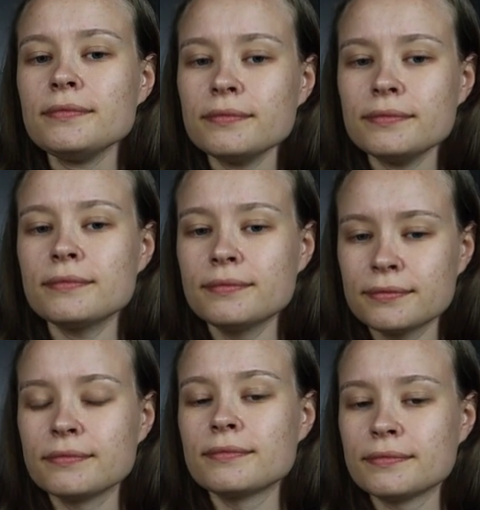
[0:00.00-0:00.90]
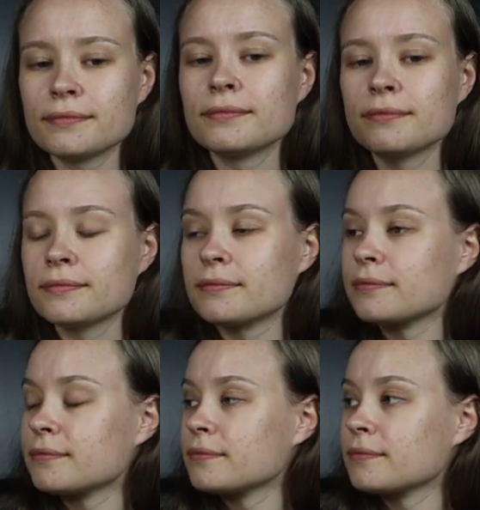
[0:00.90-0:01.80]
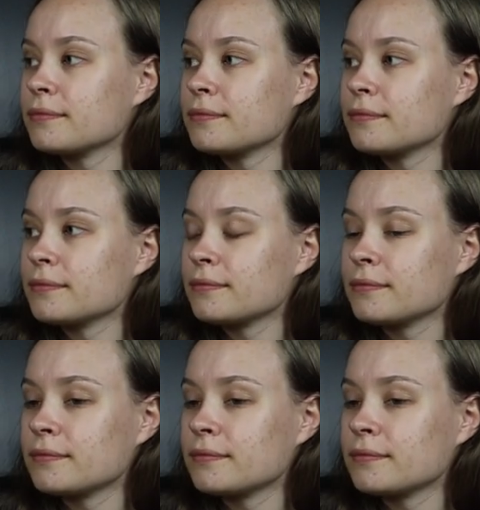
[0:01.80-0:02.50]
(not speaking)